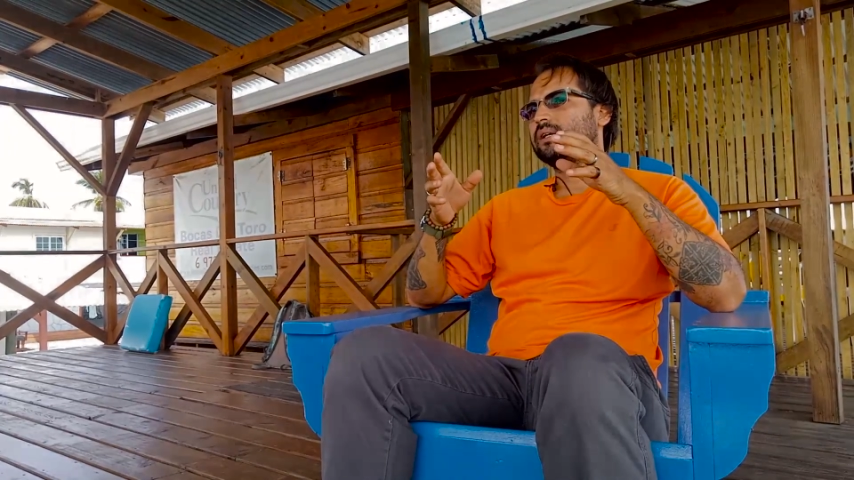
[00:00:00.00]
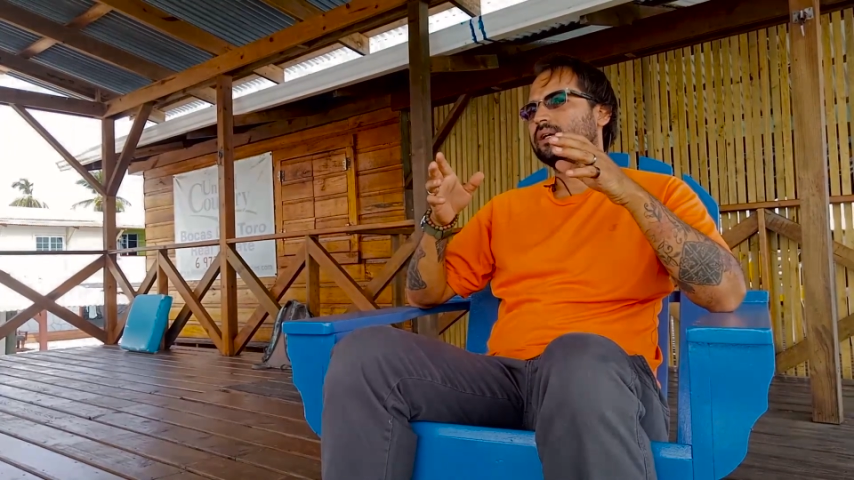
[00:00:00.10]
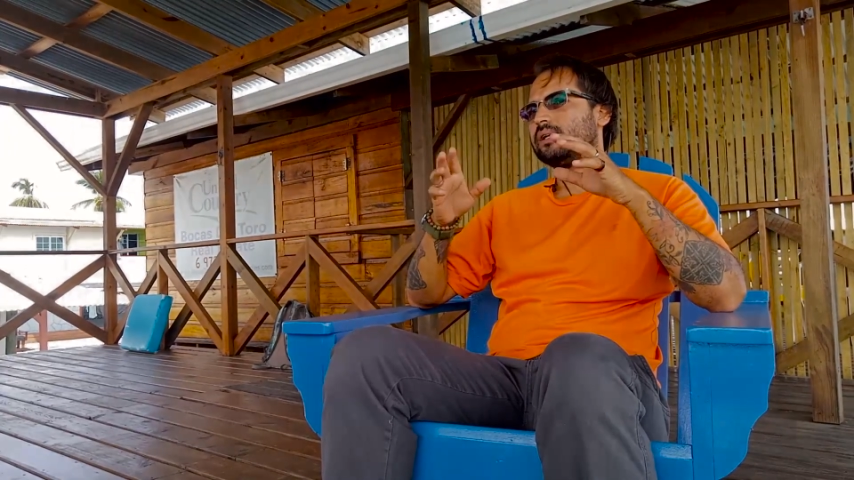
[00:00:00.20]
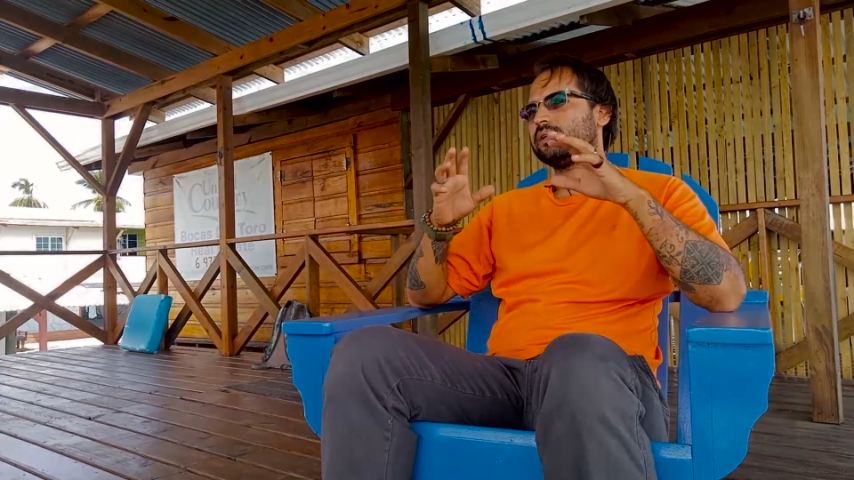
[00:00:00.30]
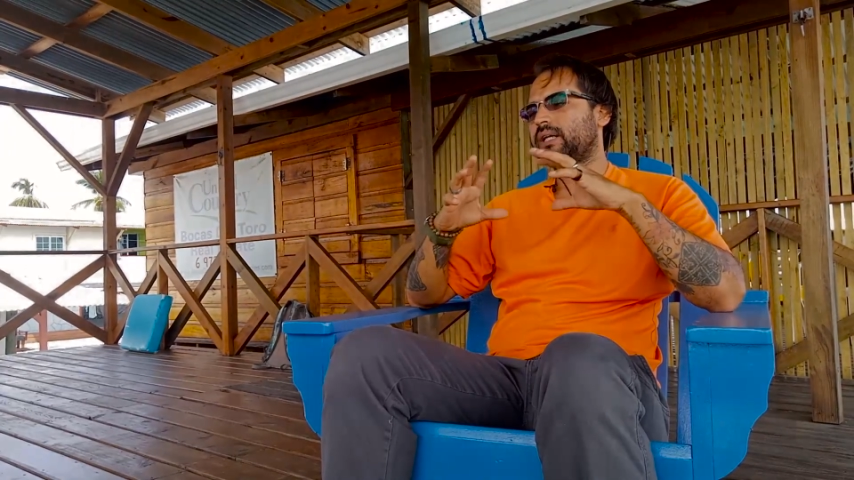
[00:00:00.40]

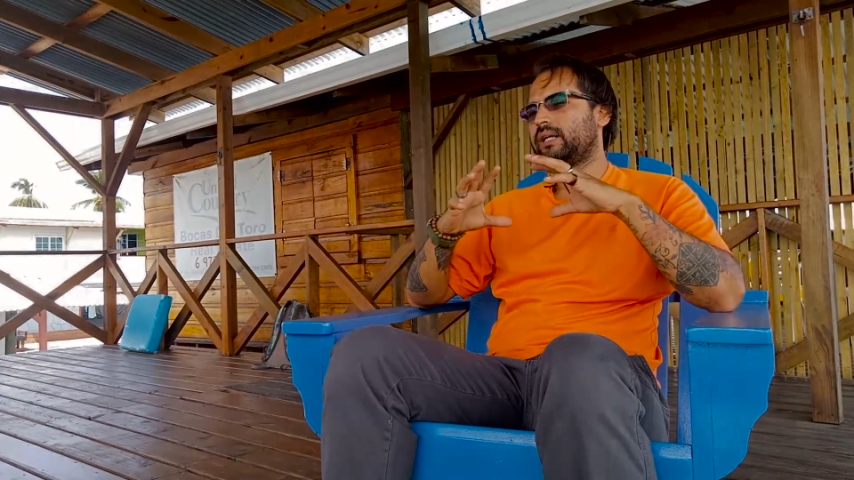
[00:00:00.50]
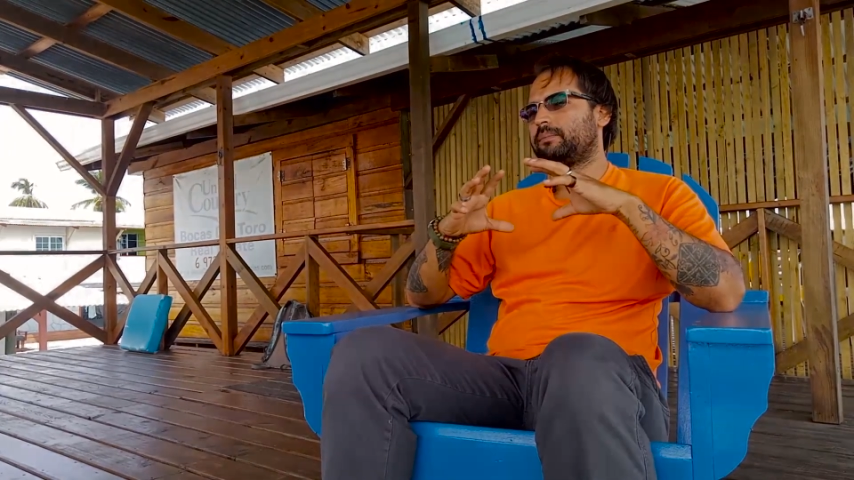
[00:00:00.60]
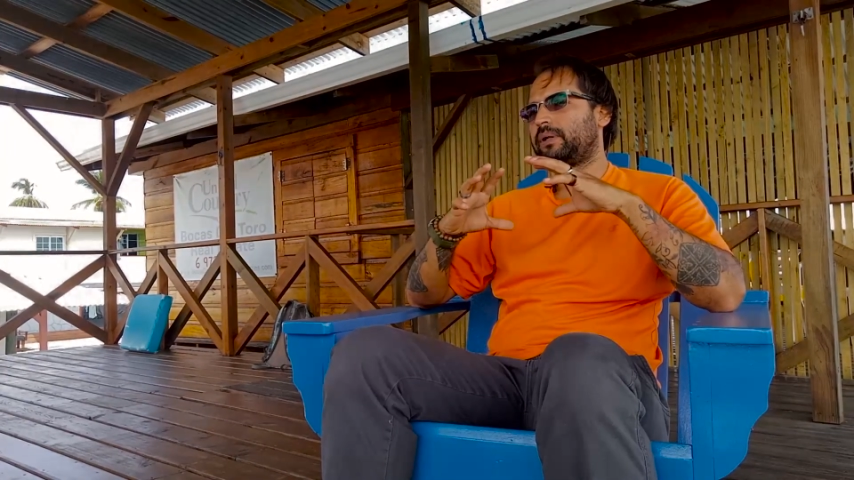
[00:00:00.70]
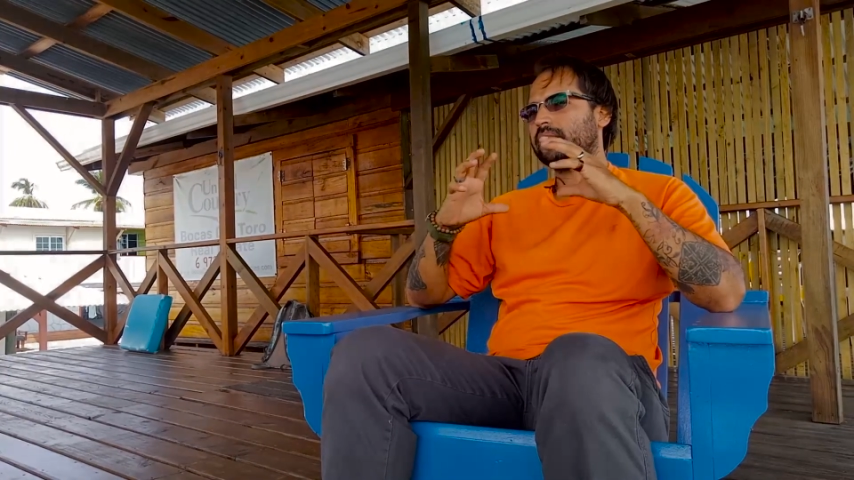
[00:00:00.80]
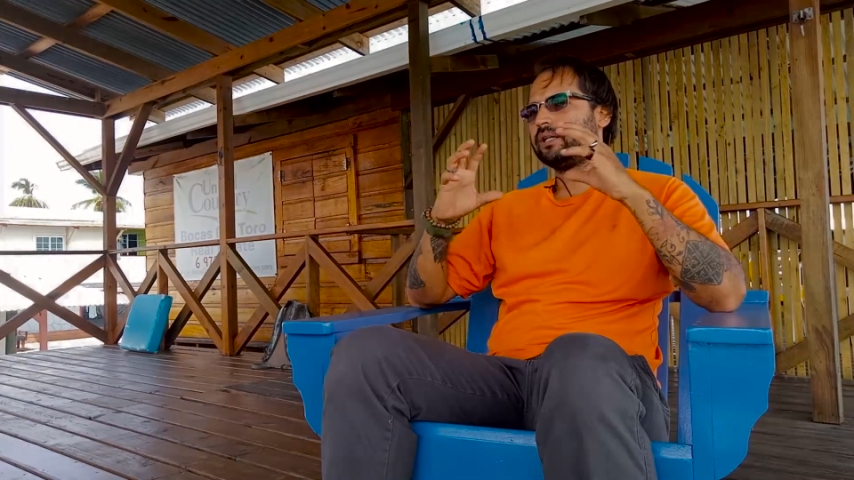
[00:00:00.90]
is like
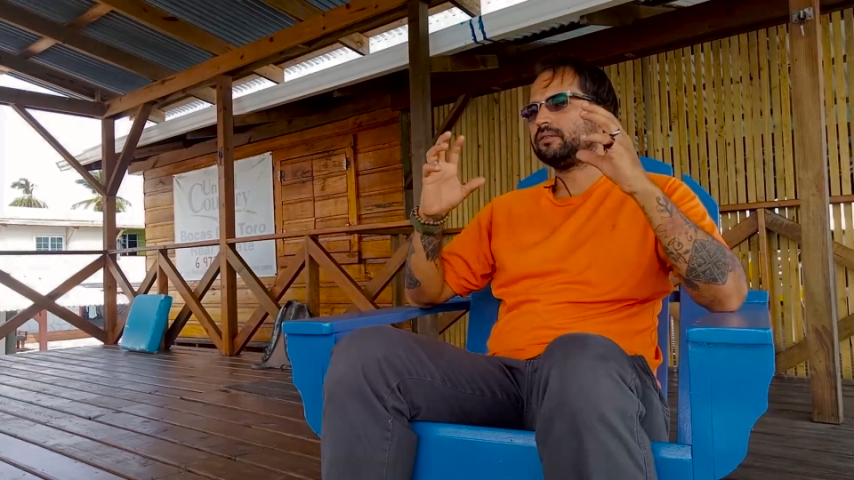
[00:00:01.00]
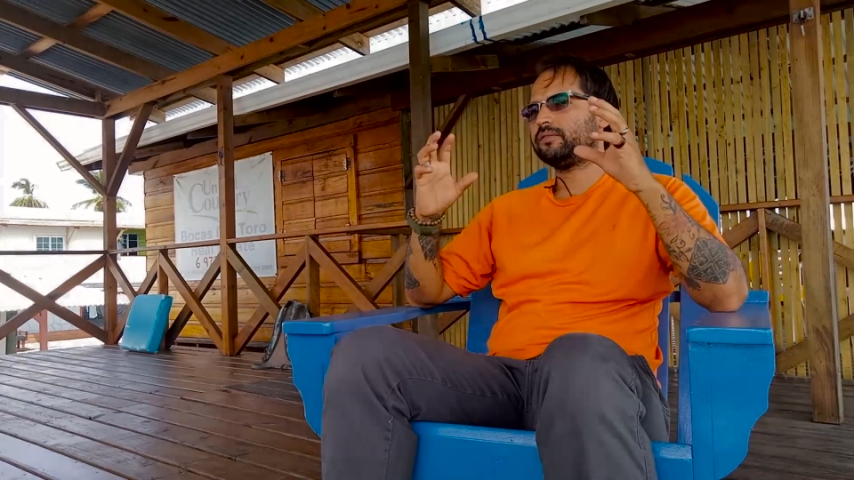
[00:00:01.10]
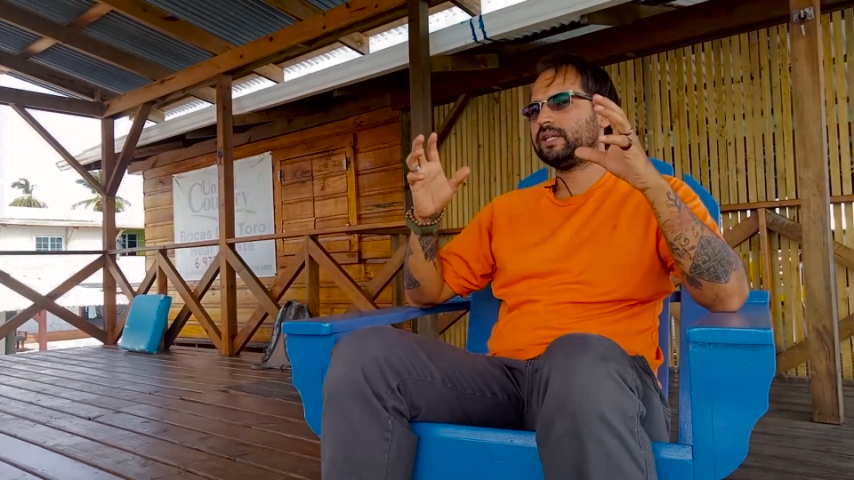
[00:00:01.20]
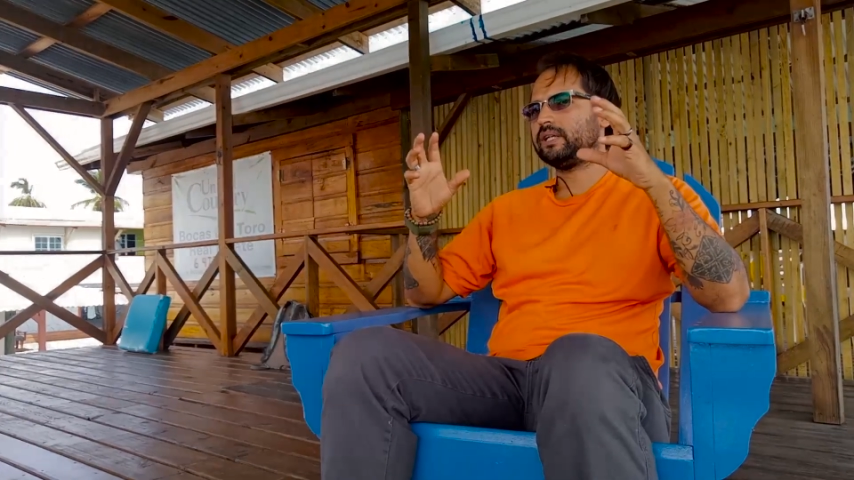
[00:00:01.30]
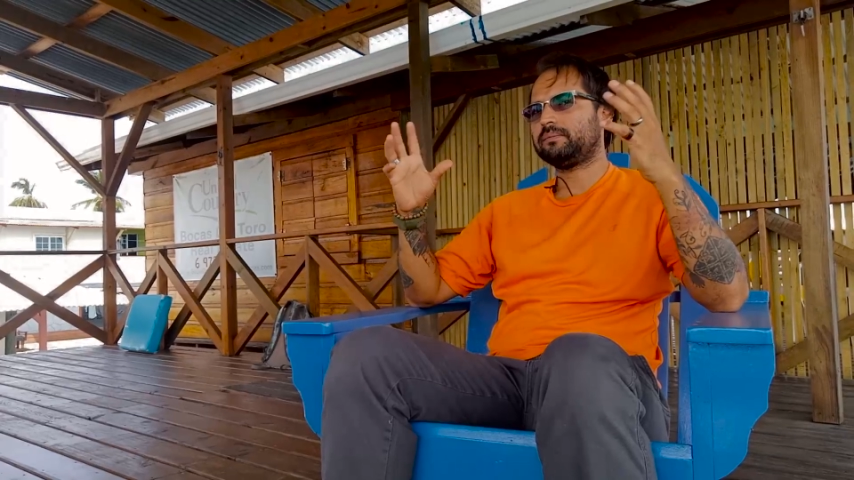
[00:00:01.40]
part of
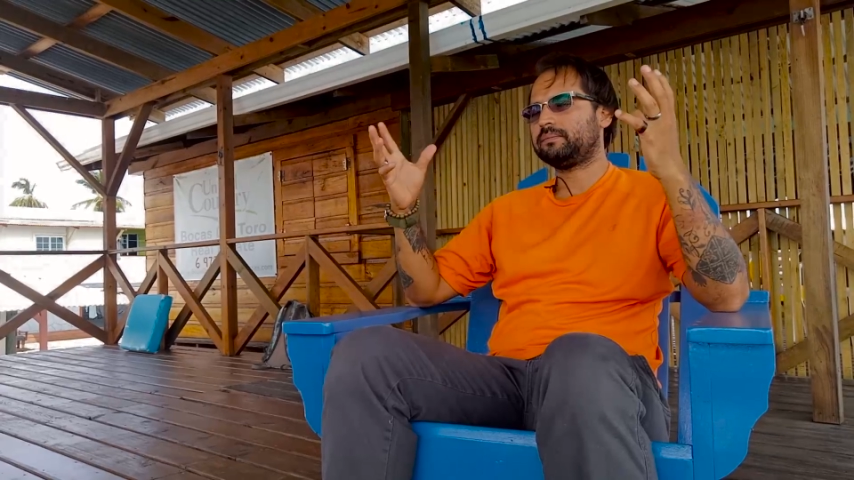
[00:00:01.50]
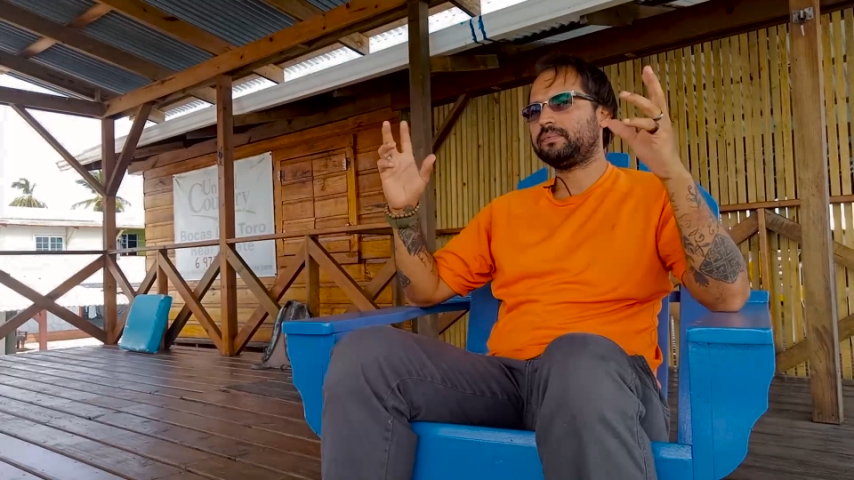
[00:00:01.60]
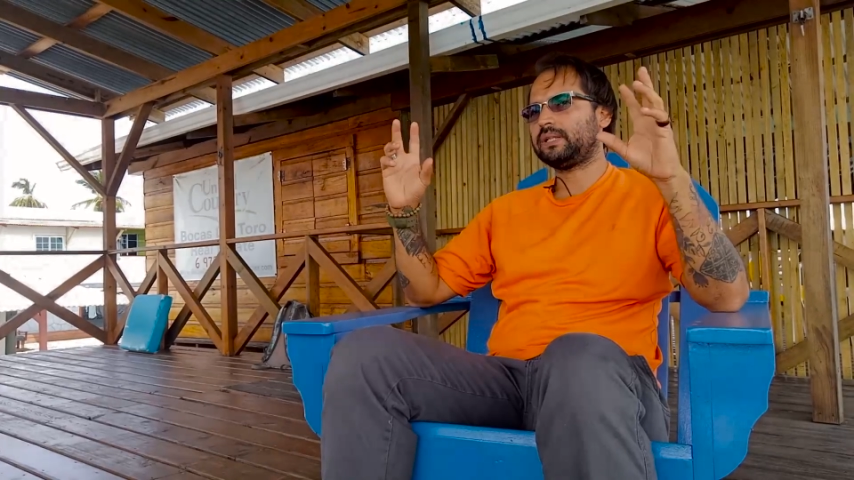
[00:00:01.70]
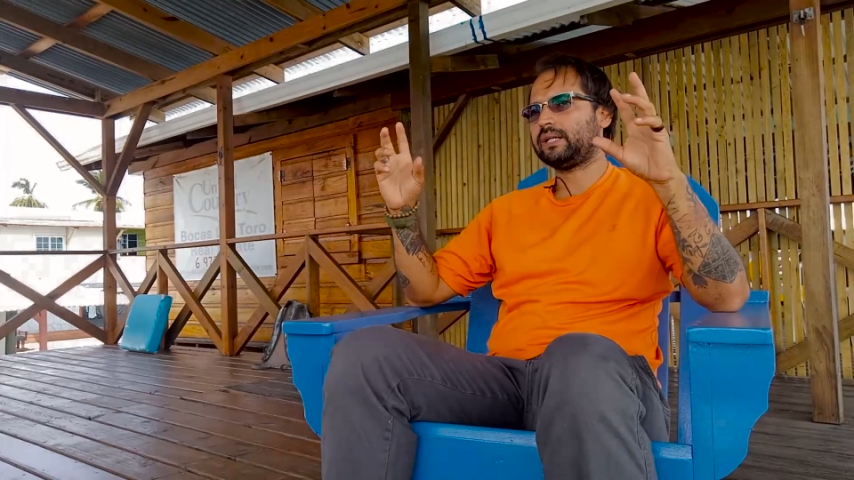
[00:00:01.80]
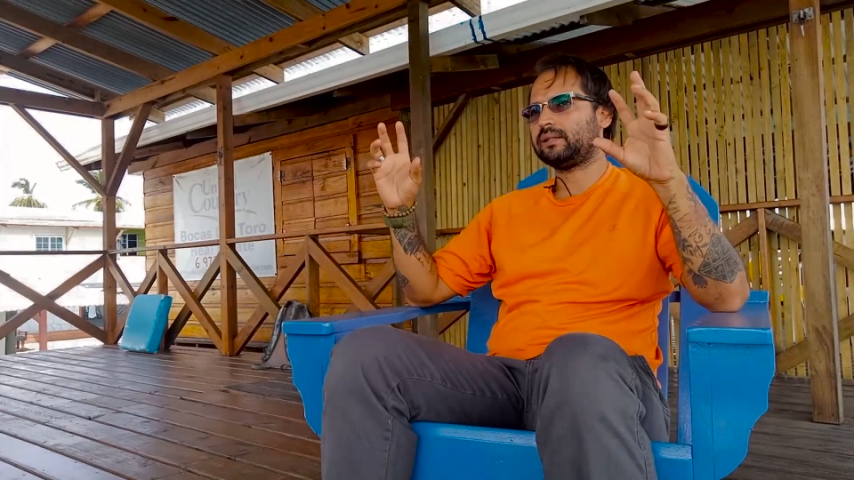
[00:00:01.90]
the,
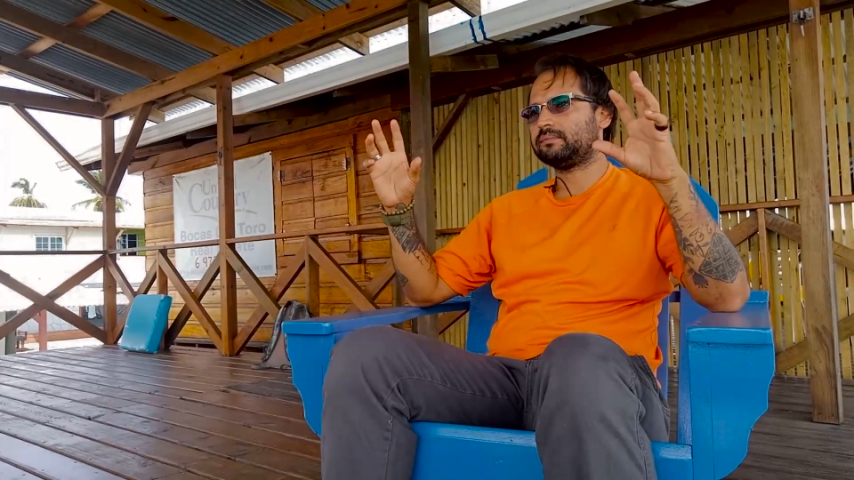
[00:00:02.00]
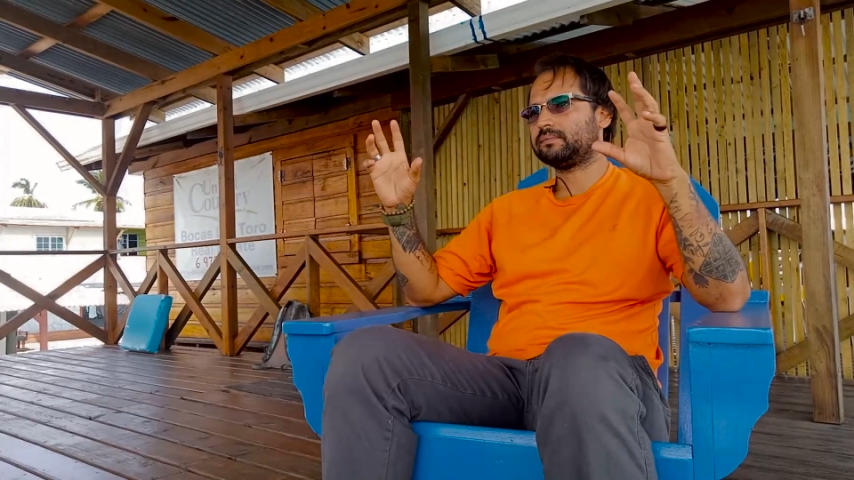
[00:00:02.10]
like,